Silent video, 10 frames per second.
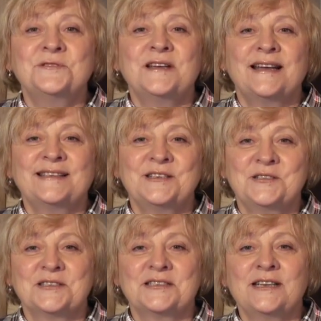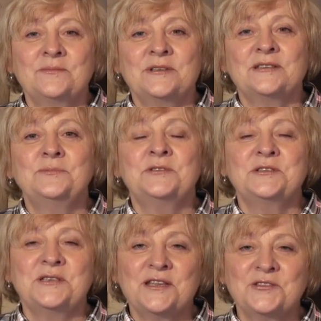On December the
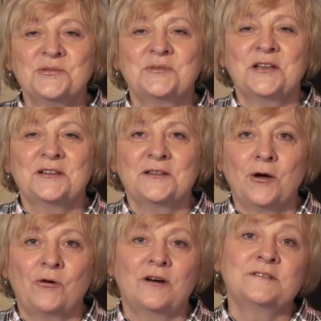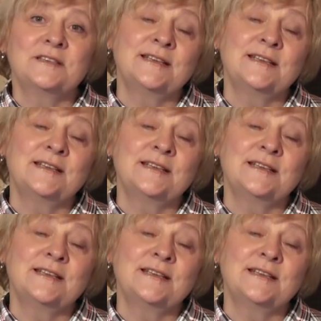24th, I didn't pray at all.